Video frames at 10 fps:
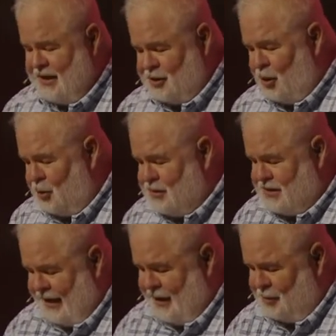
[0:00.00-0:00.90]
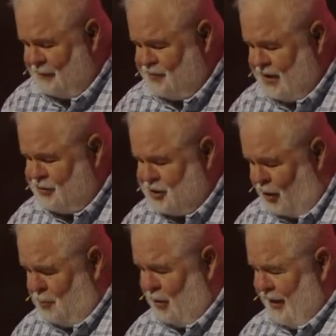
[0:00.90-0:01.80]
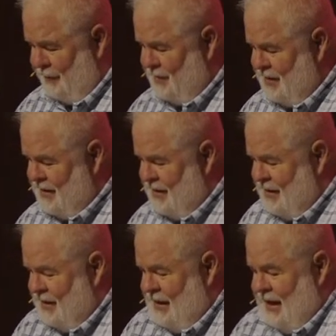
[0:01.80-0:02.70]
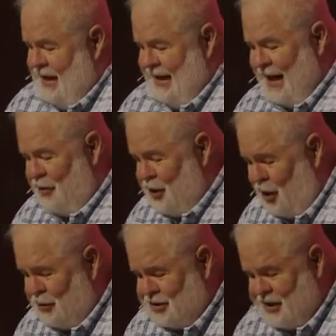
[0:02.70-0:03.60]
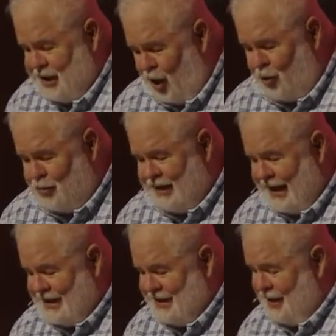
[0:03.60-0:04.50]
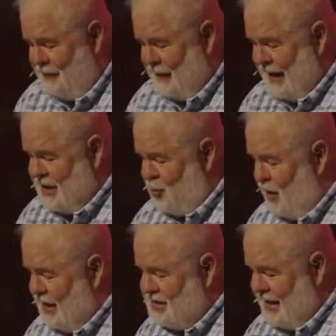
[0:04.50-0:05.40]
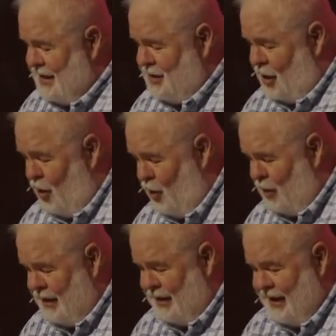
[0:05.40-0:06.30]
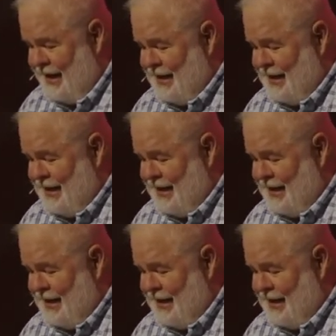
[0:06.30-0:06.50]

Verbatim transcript: golden table of showbread. Now notice he only identifies what is in the holy, he